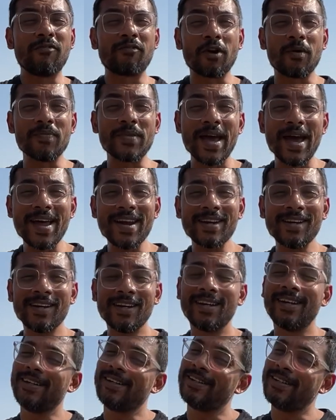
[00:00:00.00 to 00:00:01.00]
from there,
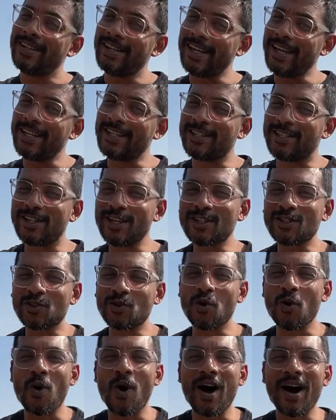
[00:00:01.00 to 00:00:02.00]
it's just
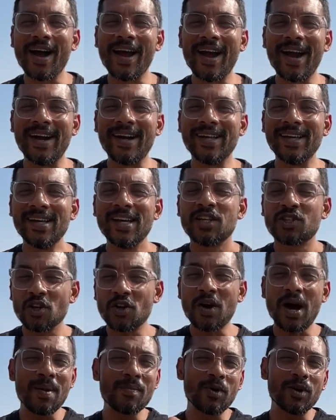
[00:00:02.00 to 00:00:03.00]
Goa ahead. So
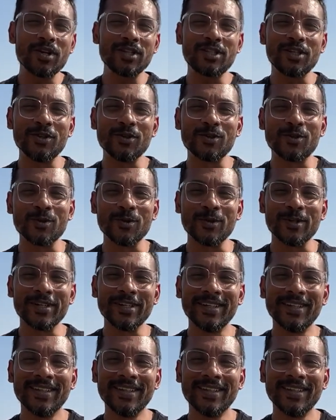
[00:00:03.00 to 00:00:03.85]
I'm going to see you soon.